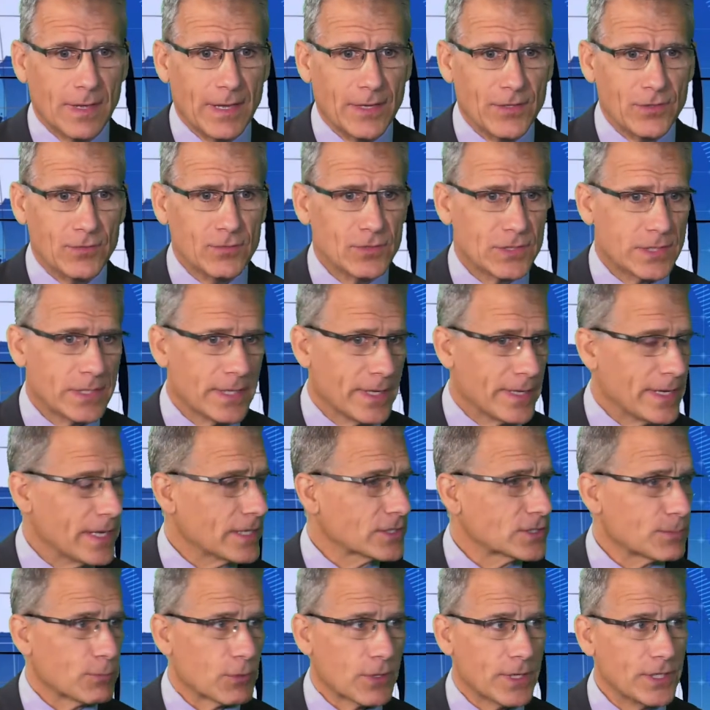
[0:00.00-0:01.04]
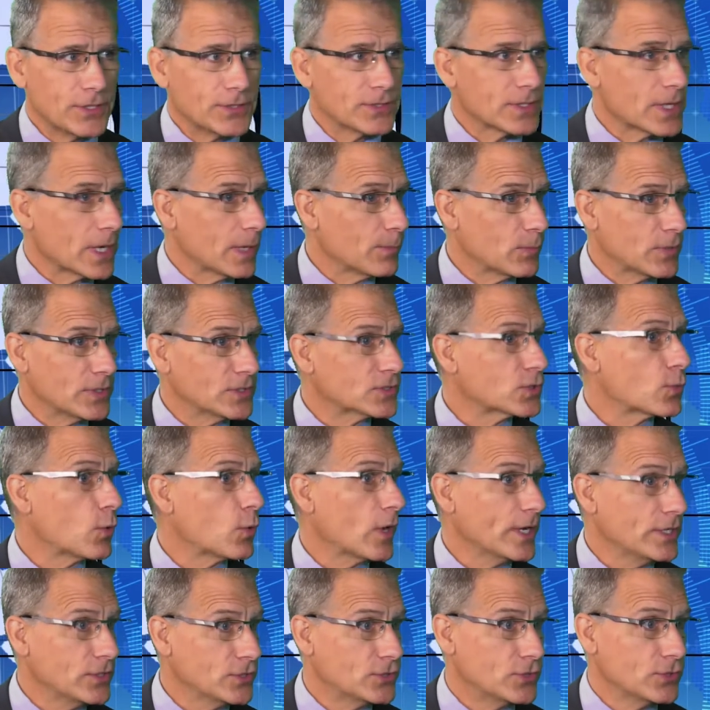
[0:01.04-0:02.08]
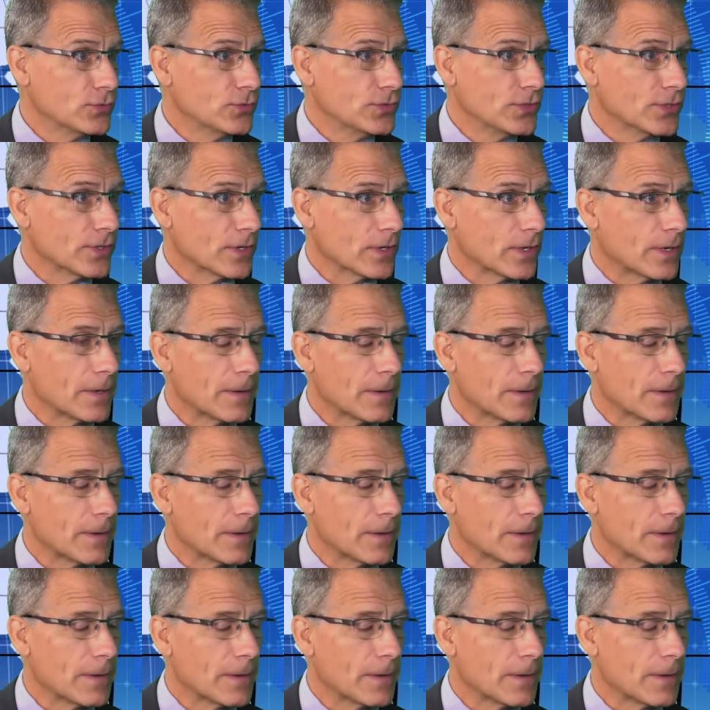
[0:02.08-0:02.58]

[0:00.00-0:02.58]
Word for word: and usually an exploration company is quite junior.